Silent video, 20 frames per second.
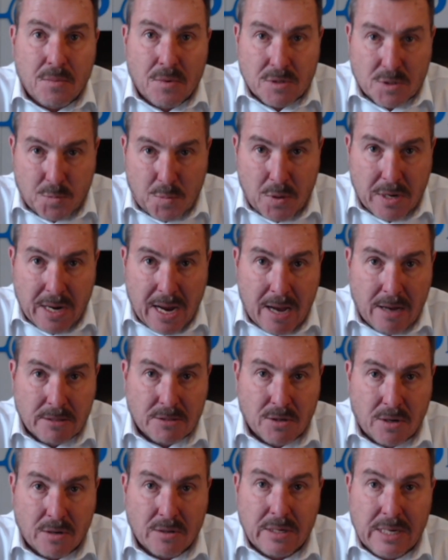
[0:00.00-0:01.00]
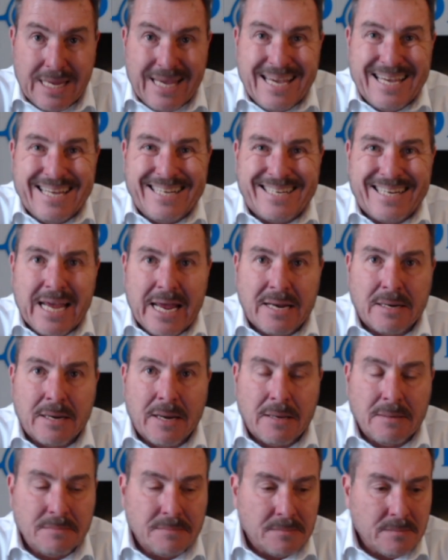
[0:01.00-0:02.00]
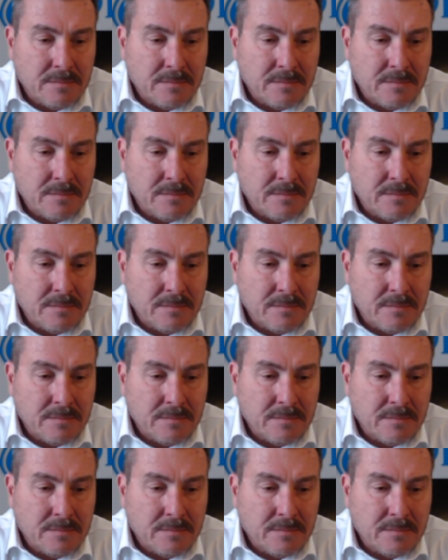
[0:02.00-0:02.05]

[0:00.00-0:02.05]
was put out on e-tender.